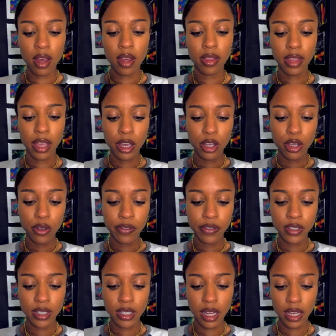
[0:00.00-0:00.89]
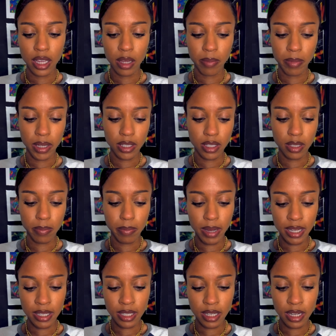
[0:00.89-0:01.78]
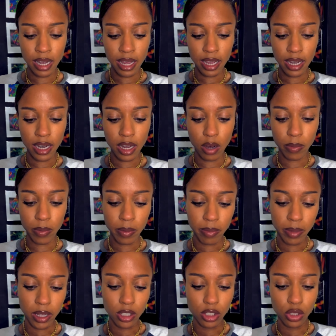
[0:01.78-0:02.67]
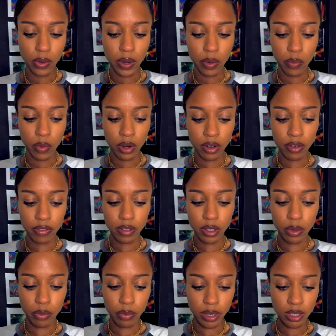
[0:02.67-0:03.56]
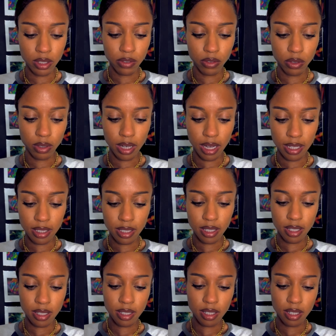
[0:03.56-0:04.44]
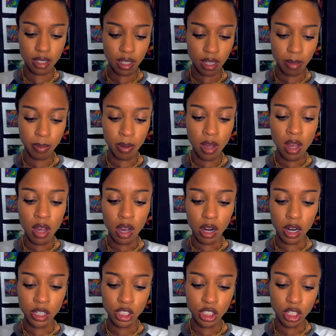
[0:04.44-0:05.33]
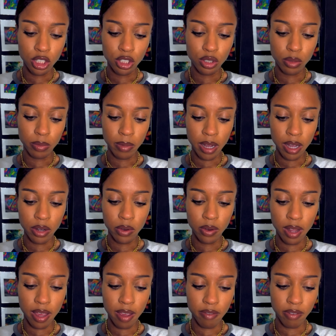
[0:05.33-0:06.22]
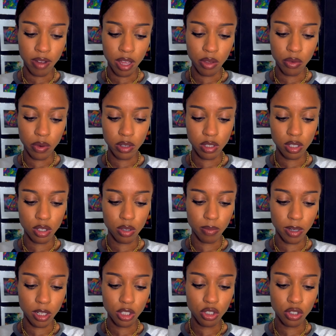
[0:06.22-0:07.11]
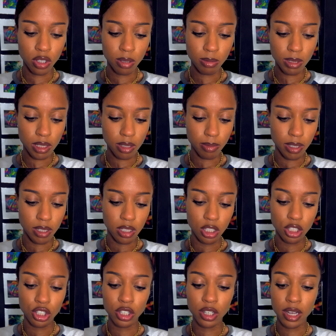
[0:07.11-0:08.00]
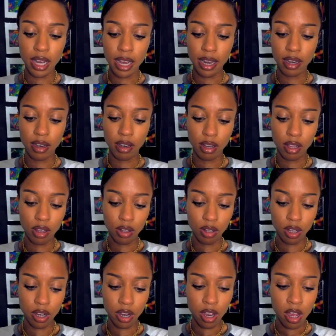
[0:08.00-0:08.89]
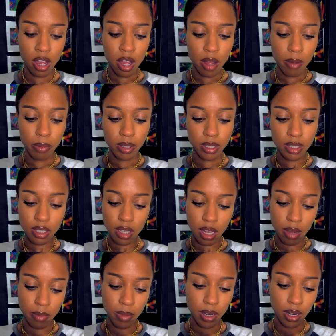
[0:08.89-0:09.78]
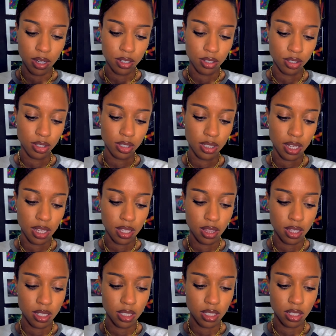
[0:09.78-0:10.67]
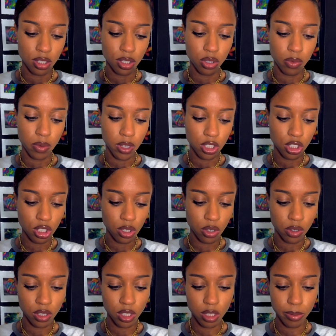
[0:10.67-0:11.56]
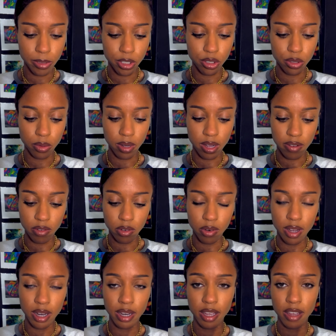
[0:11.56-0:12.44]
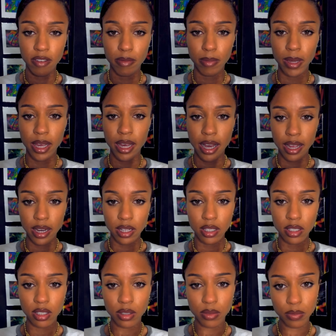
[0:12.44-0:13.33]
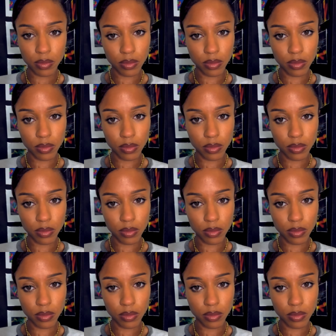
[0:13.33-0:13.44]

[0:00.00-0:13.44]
Thank you for tucking me into bed tonight and helping me enjoy wonderfully restful night's sleep. Archangel Michael, I invite you into my dreams as my teacher, guide, and healer. Please allow me to understand this situation on a spiritual level and give me guidance.